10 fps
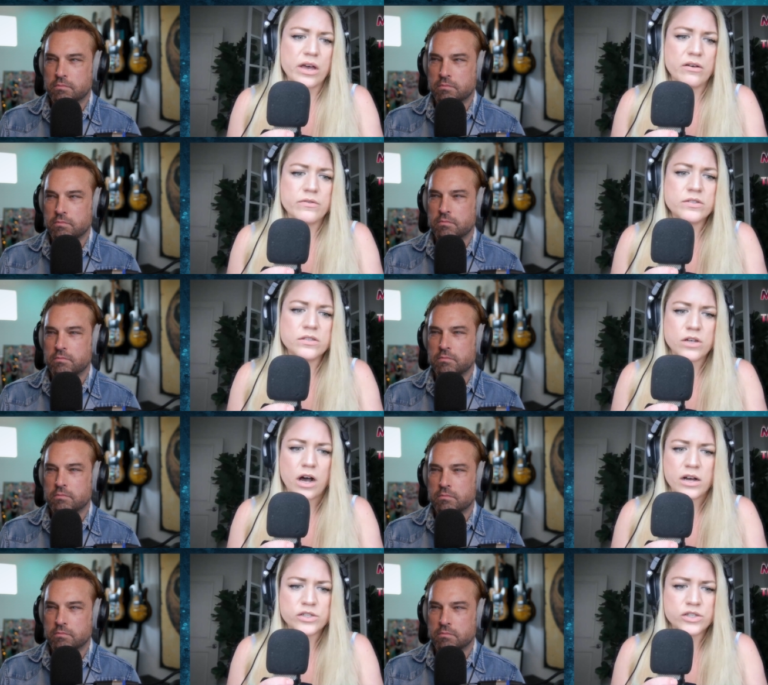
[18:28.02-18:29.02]
Speaker 1: of
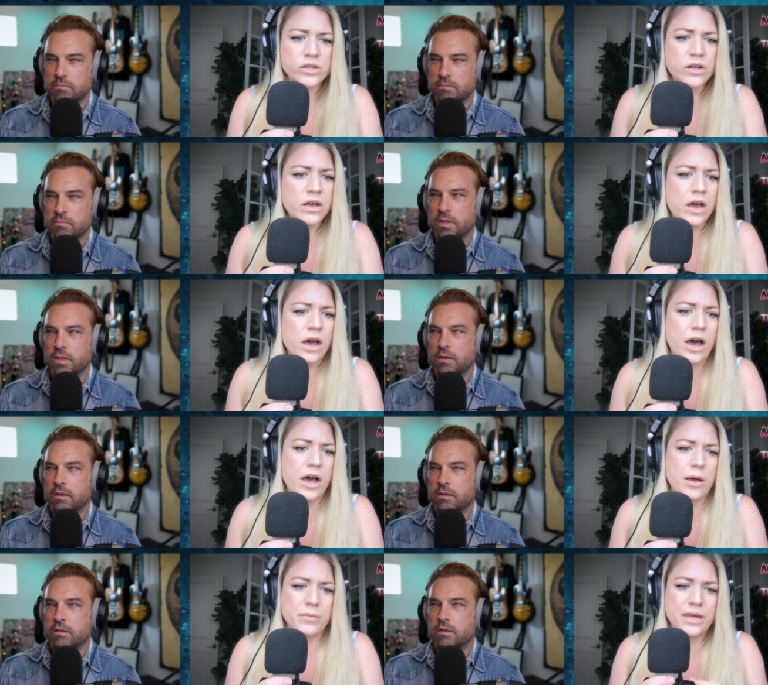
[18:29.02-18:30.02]
Stauch
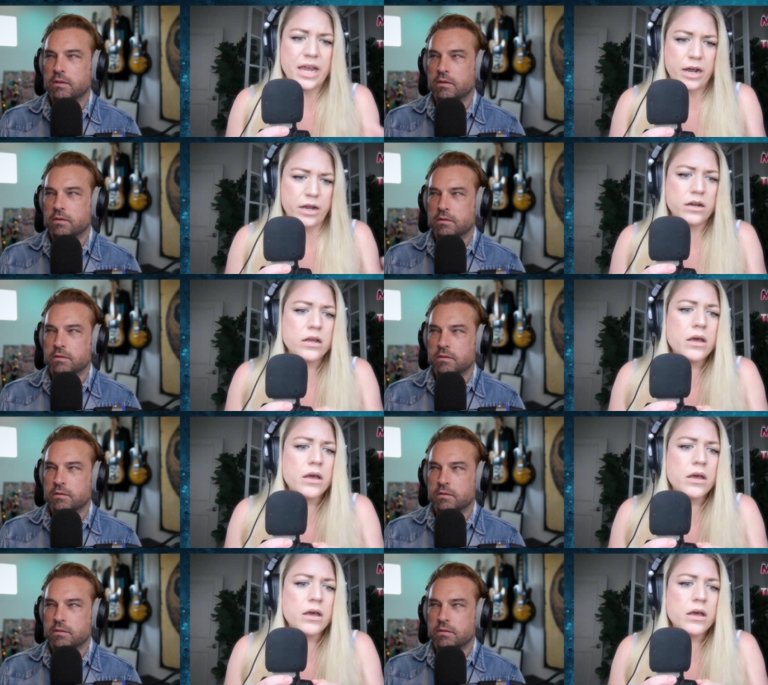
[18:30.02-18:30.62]
um, Gannon,